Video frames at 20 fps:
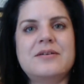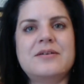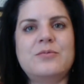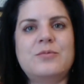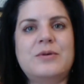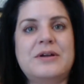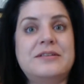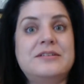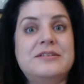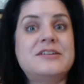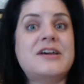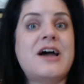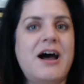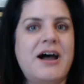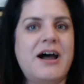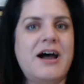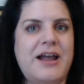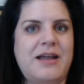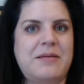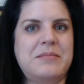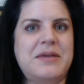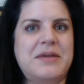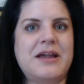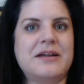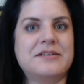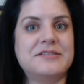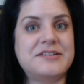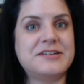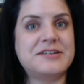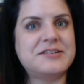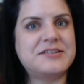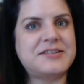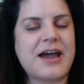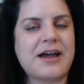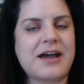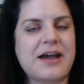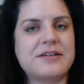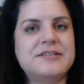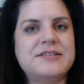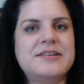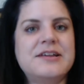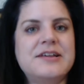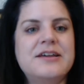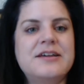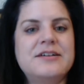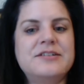with time and success